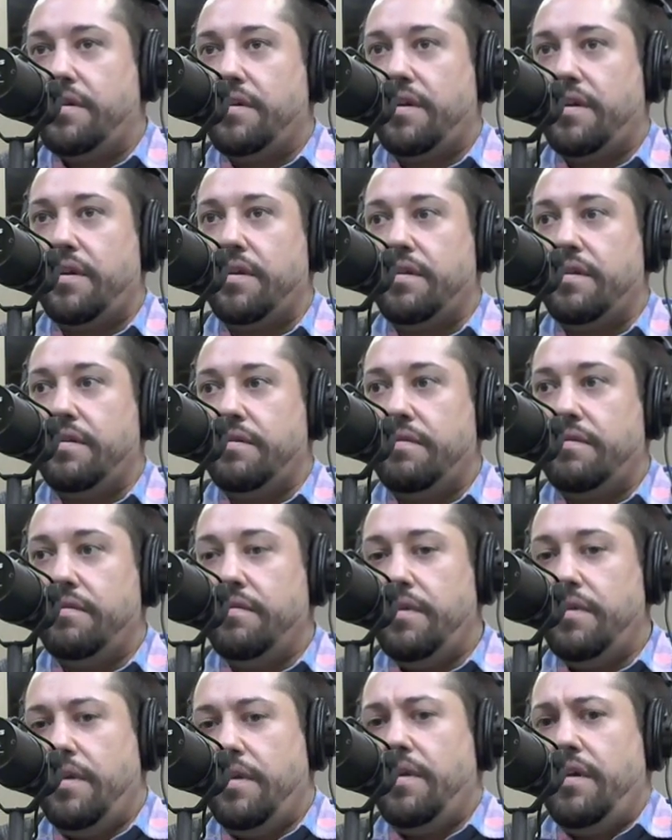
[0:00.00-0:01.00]
And
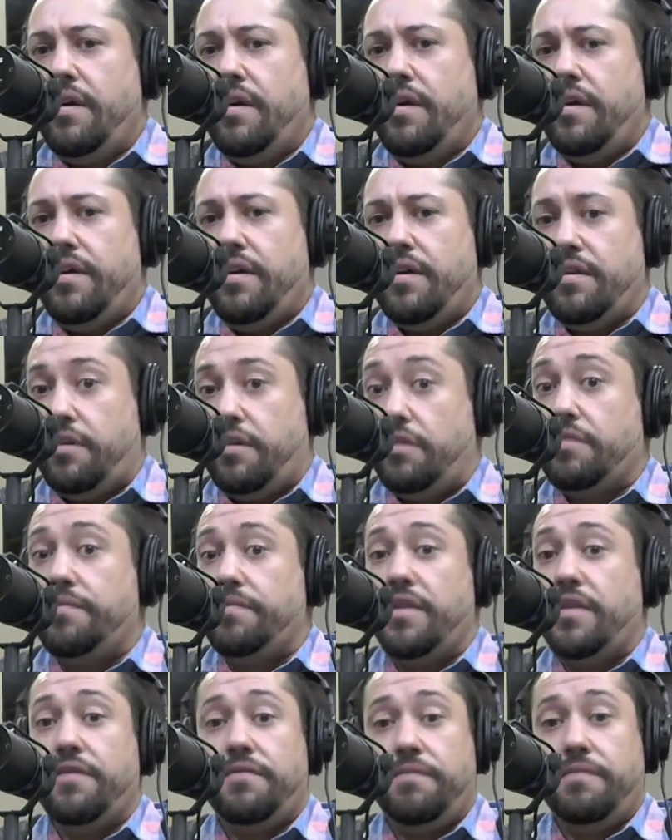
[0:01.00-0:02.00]
it took
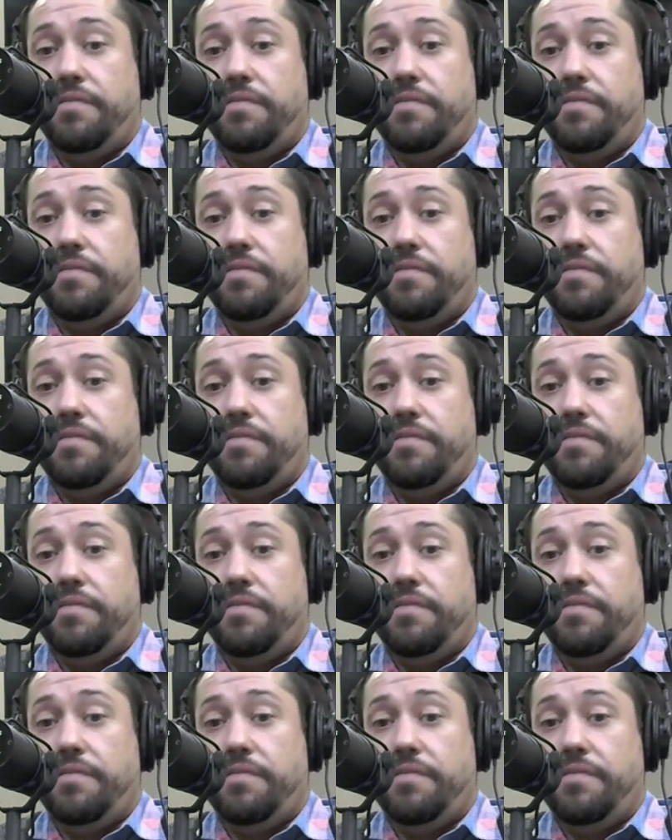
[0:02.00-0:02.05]
me